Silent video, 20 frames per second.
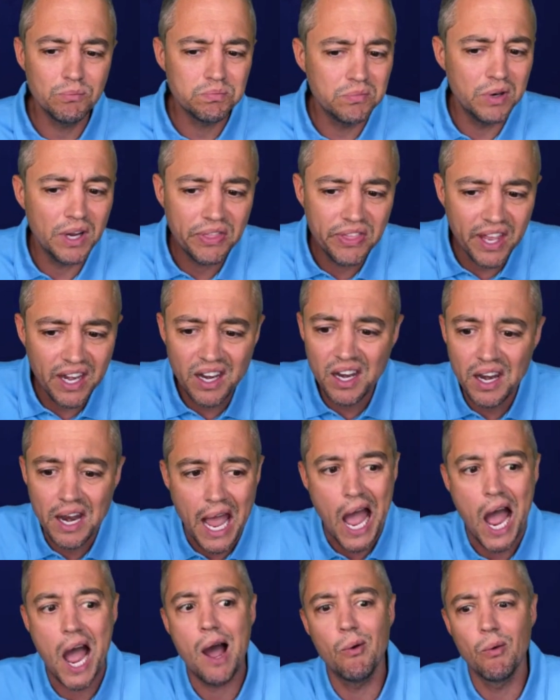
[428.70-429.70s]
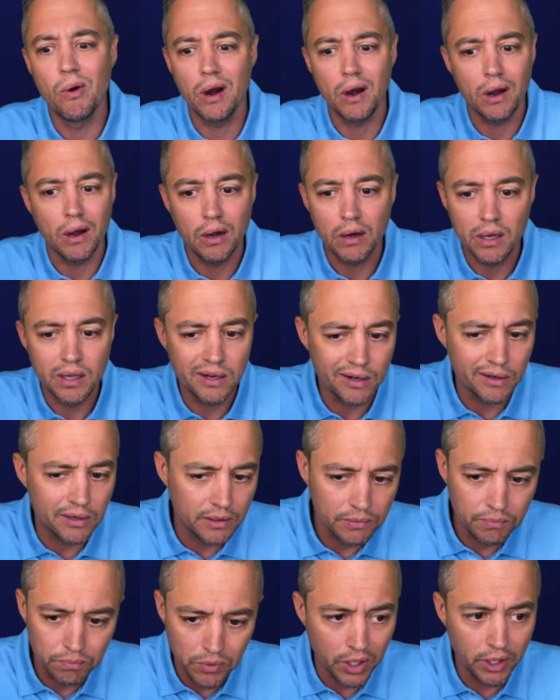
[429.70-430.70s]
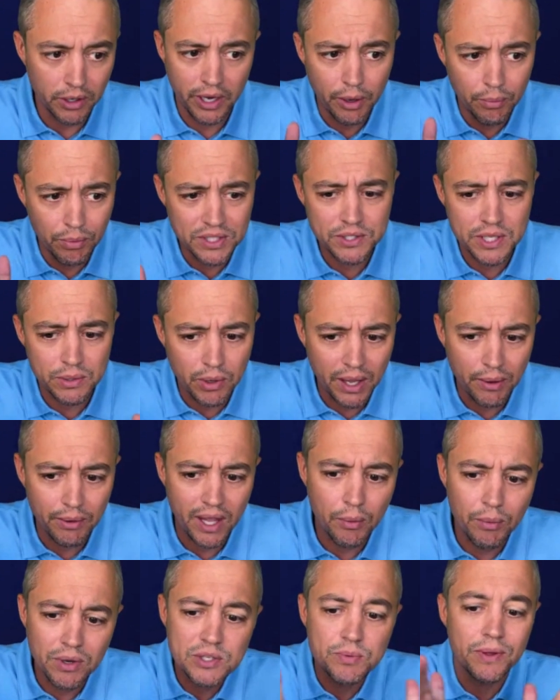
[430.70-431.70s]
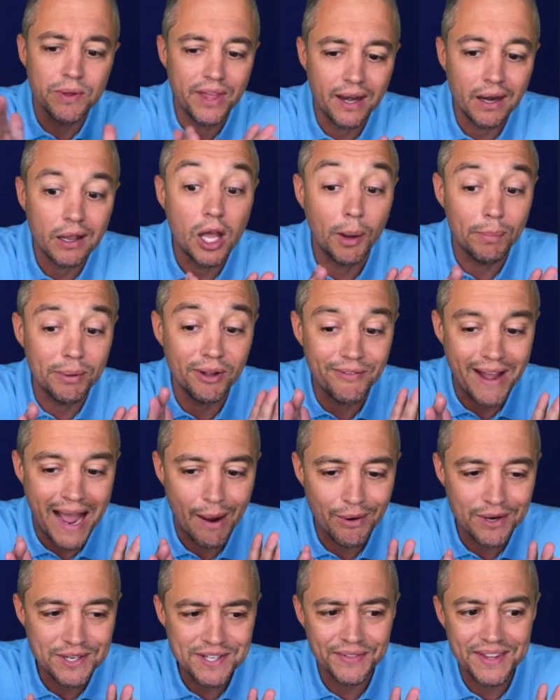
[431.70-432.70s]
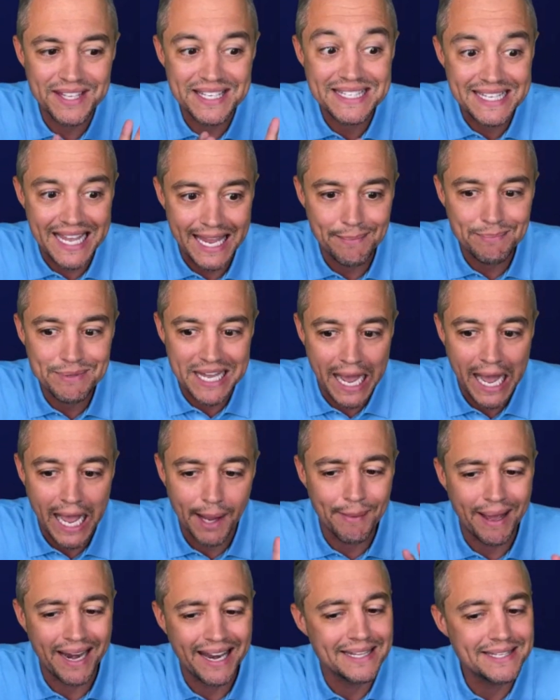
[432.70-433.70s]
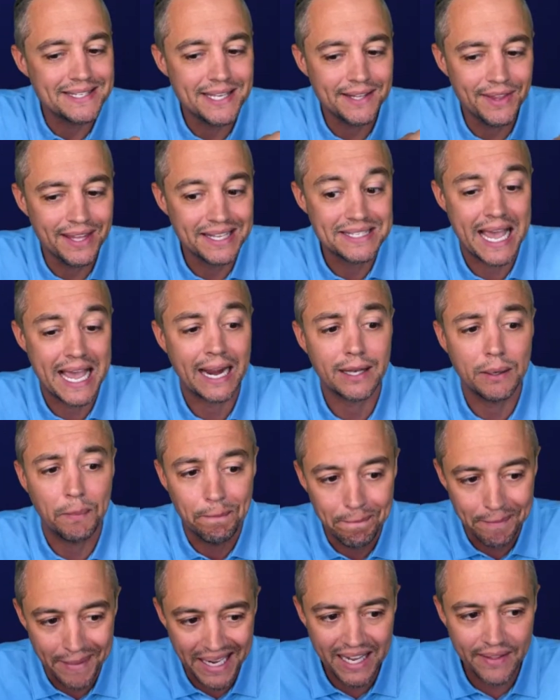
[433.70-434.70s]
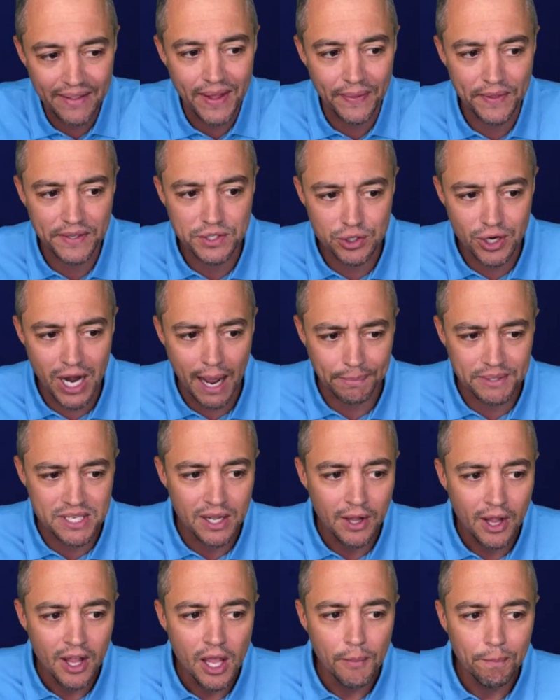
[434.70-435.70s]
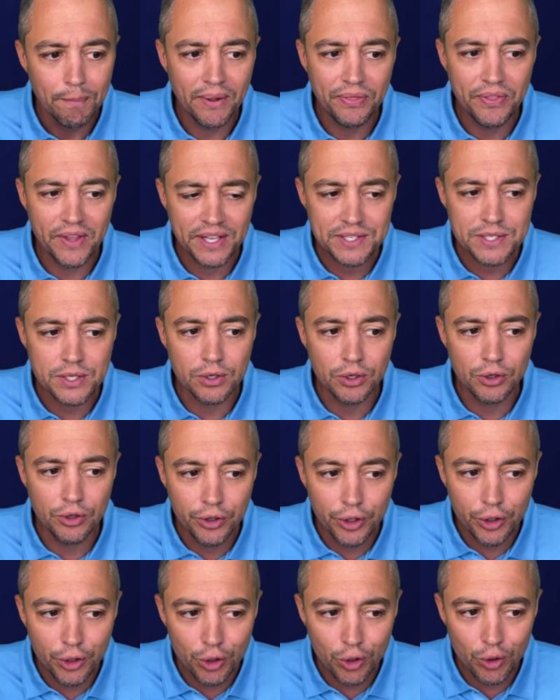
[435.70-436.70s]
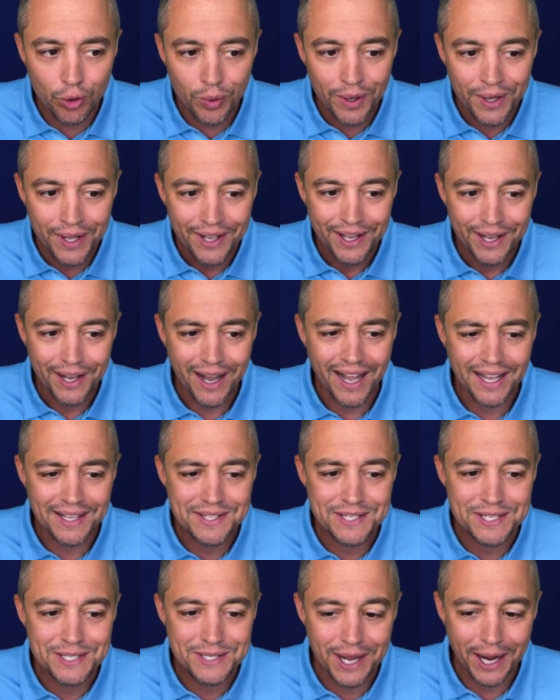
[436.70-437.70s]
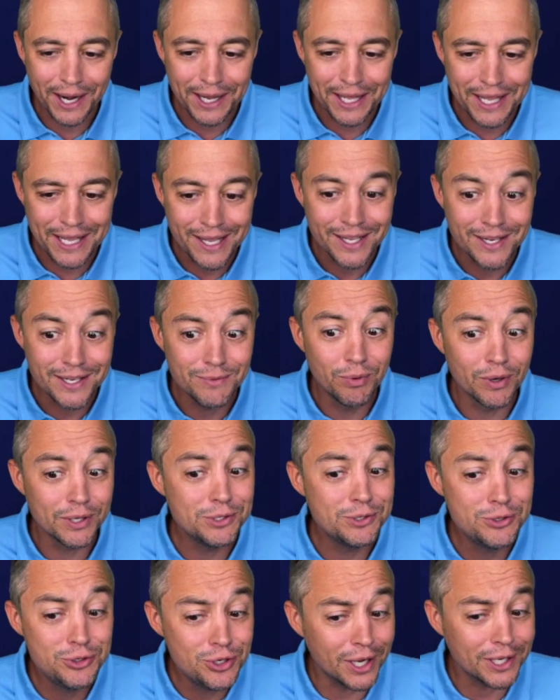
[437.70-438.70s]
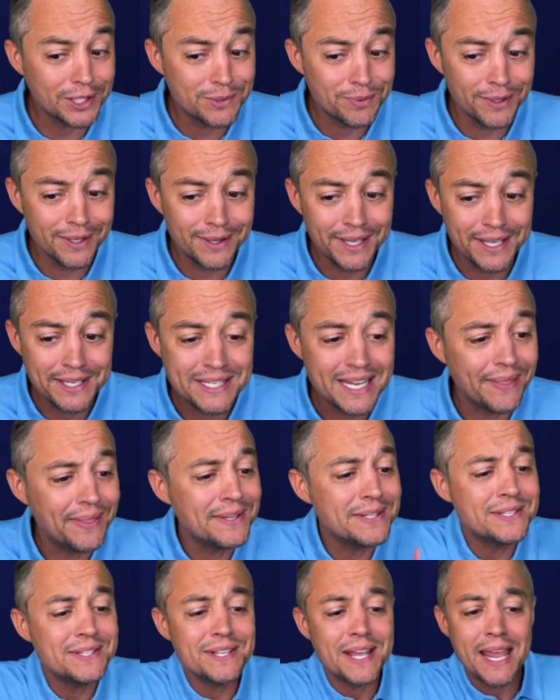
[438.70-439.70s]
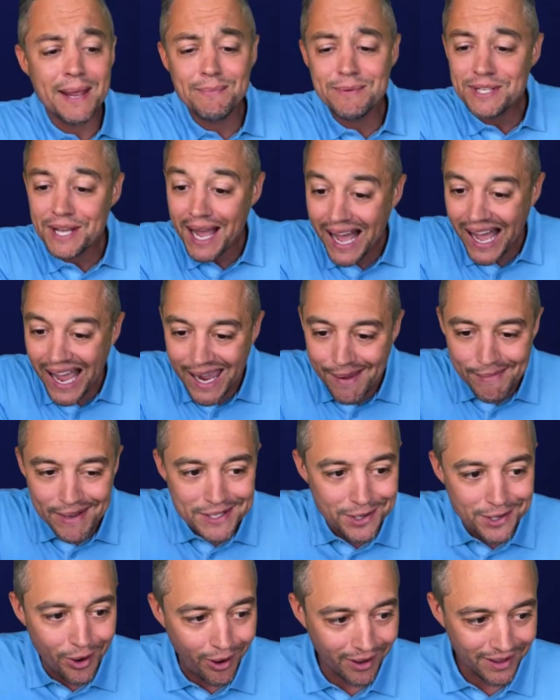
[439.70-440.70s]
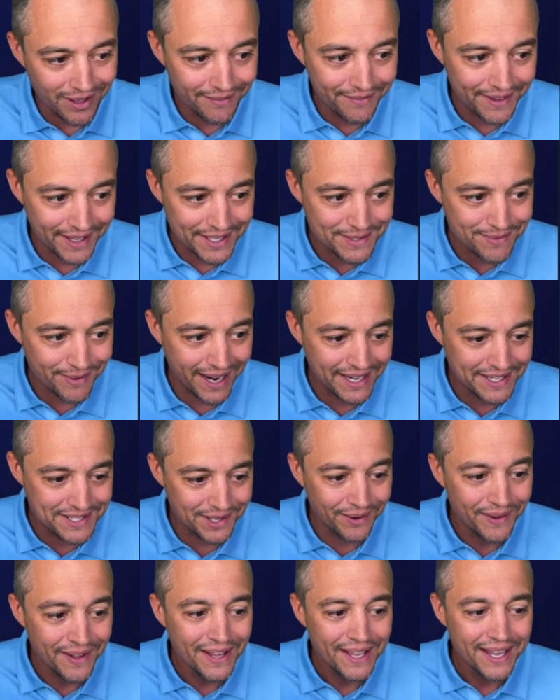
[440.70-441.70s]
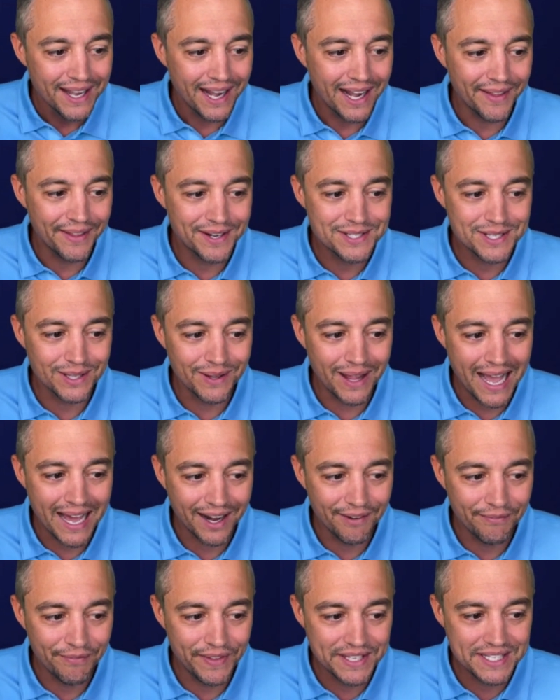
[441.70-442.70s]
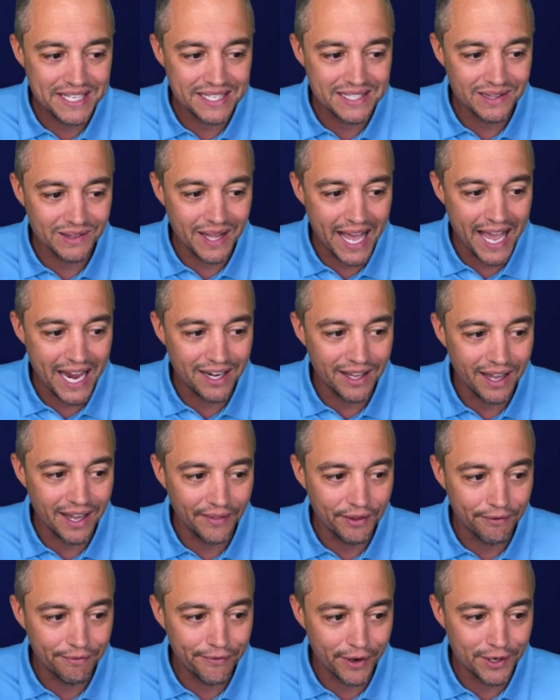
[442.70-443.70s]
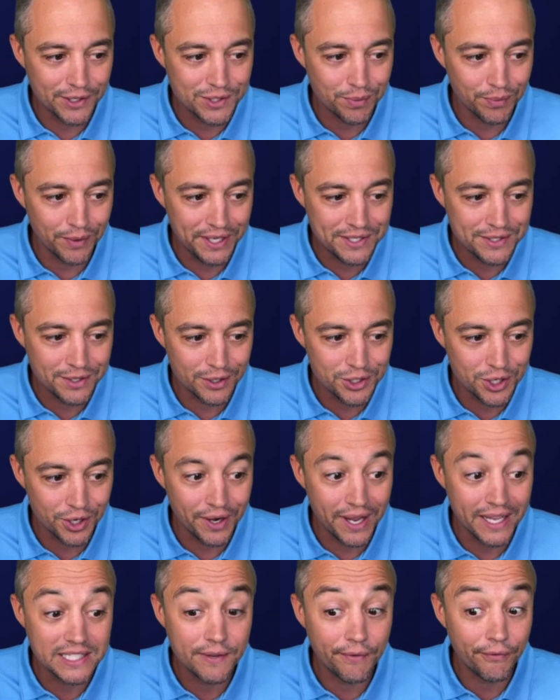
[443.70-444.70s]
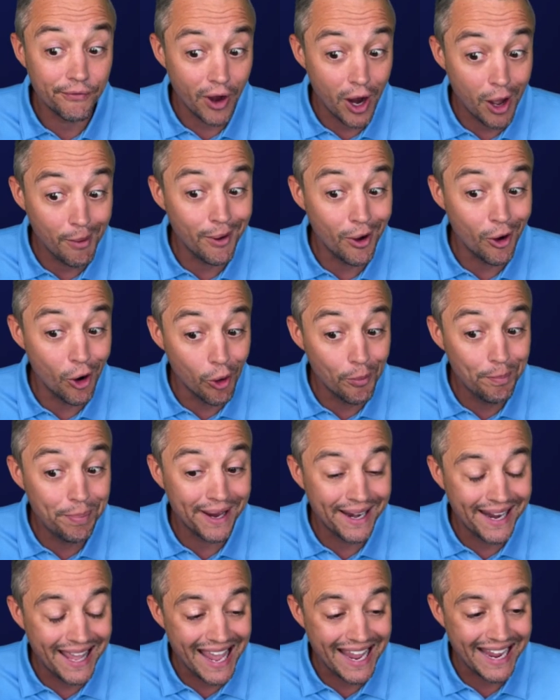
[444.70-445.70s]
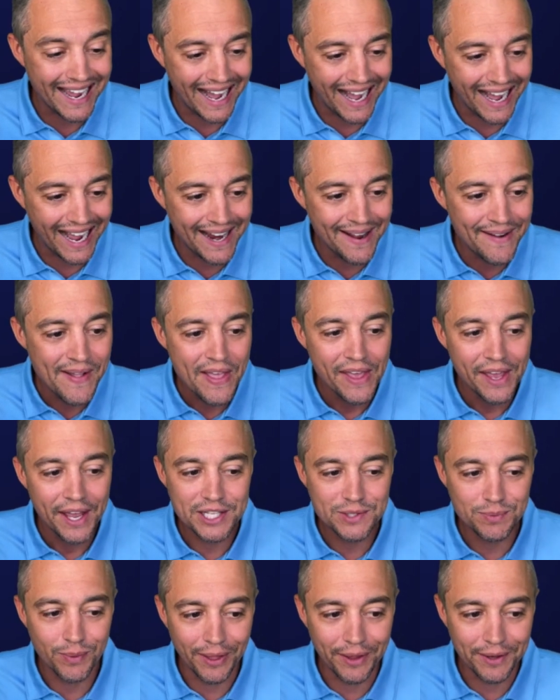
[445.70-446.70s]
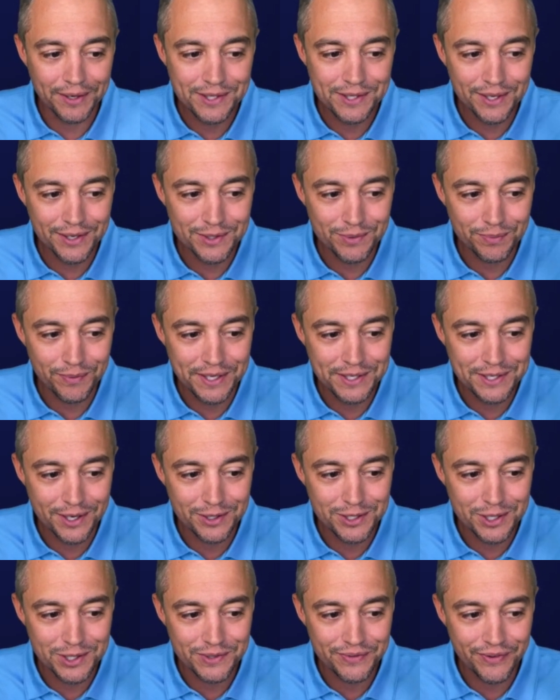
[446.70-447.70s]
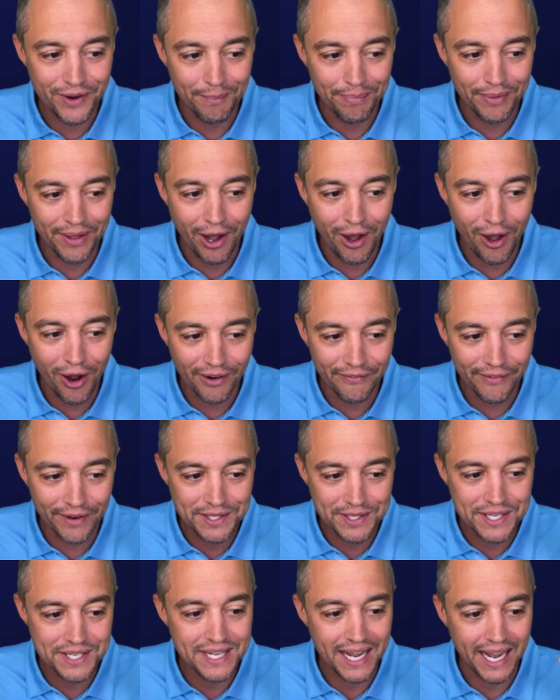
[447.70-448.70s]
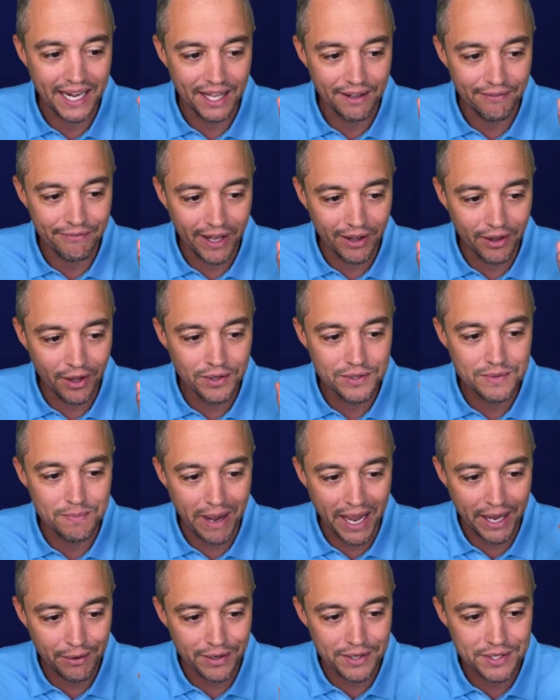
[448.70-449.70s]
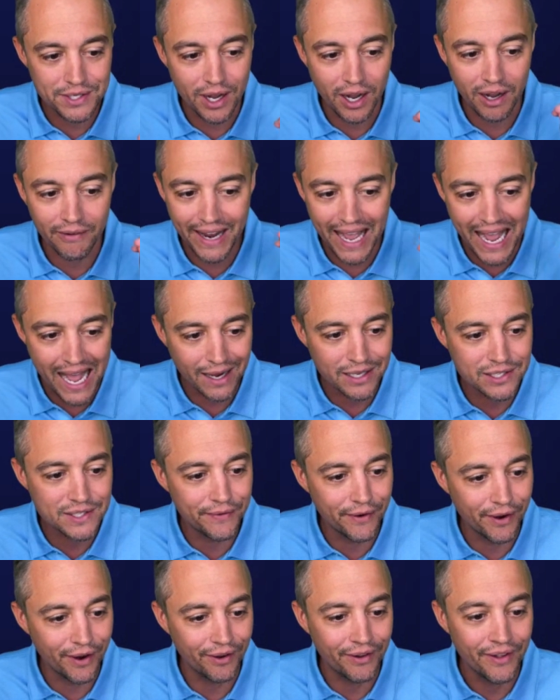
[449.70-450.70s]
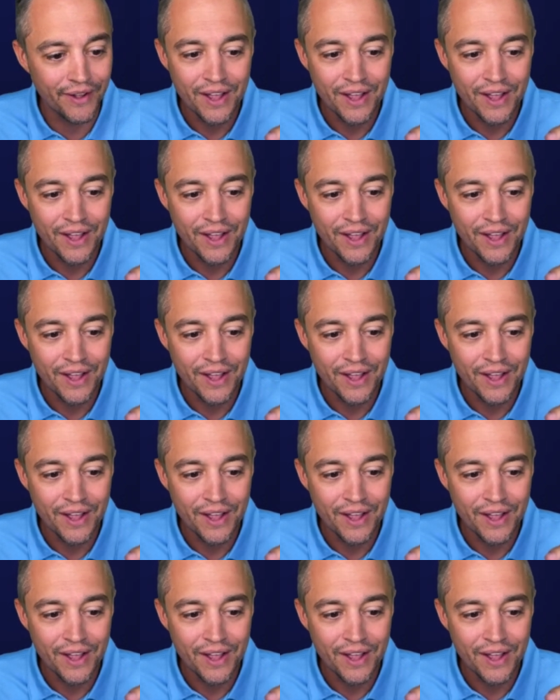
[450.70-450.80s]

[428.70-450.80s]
within an hour, it was within a couple of hours of the same time. I didn't see the exact minute that this dropped. But this new study was just released at the same time as all of this, right? So there's a lot of, this is led, the first researcher is from OpenAI, as well as there's researchers from the Harvard Society of Fellows, Microsoft, Oxford,